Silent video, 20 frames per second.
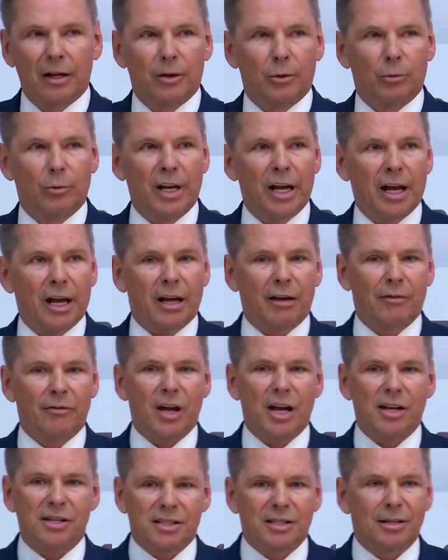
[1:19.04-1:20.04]
We have
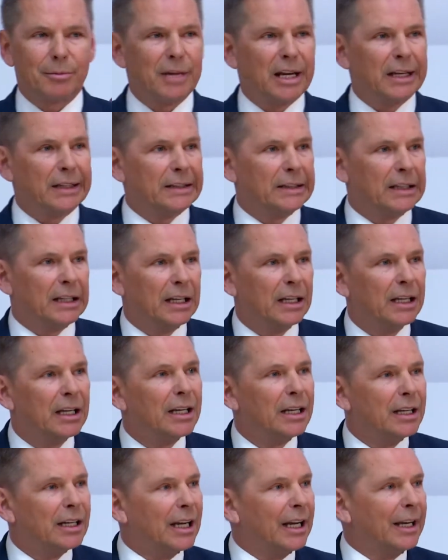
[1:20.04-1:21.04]
estimatedly
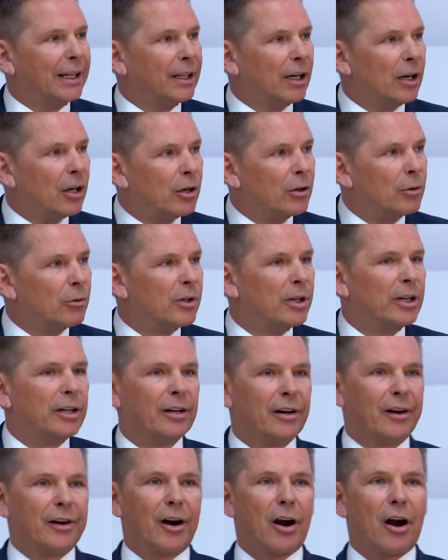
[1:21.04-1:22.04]
in our
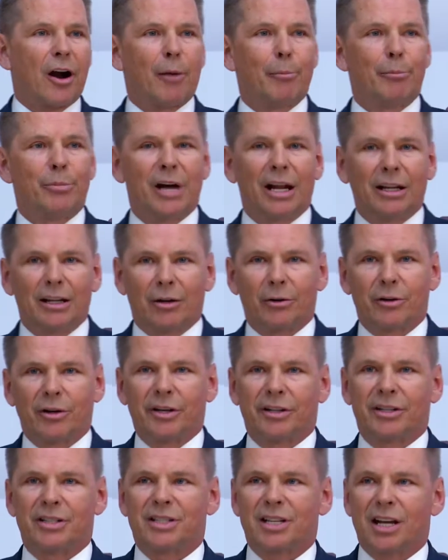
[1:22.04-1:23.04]
umbrella
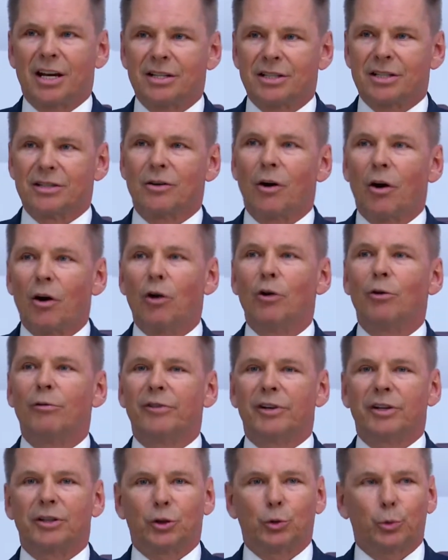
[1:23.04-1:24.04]
organization
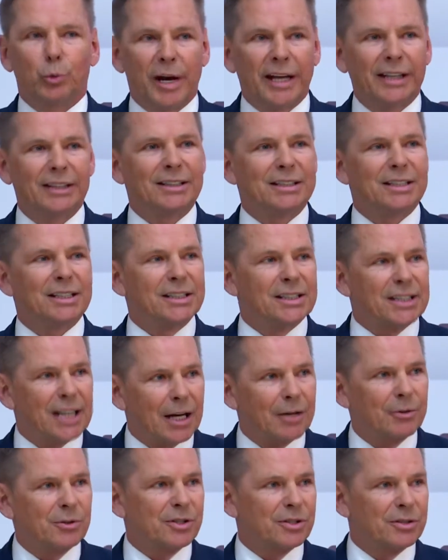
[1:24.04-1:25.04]
over
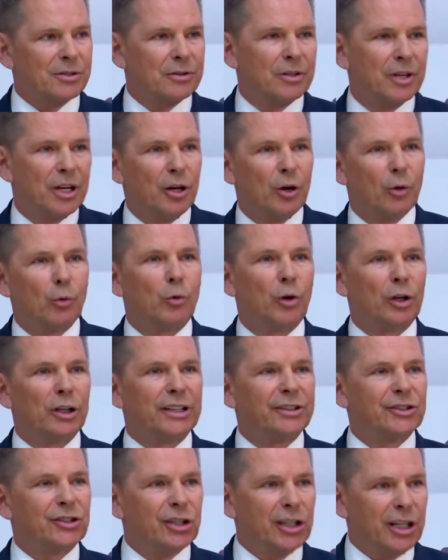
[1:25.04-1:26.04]
20,000
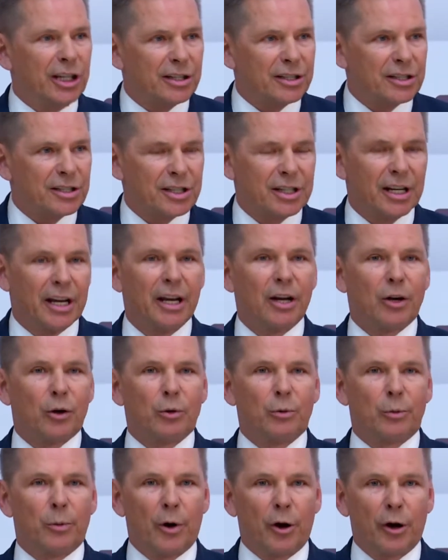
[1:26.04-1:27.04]
volunteers
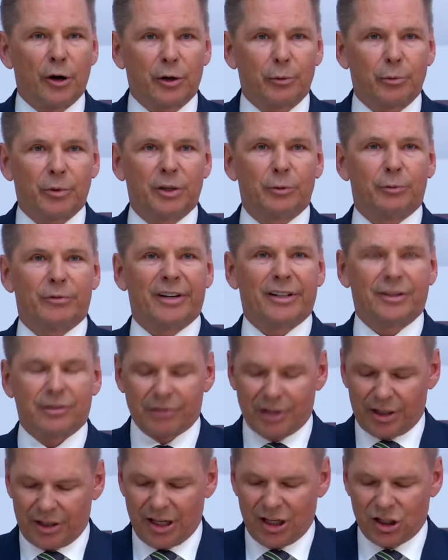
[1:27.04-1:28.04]
who work with
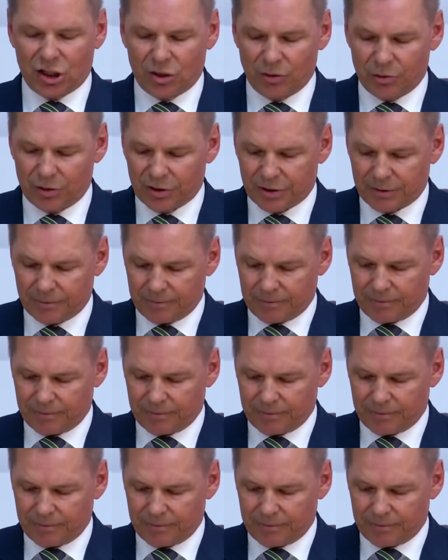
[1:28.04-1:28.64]
veteran issues.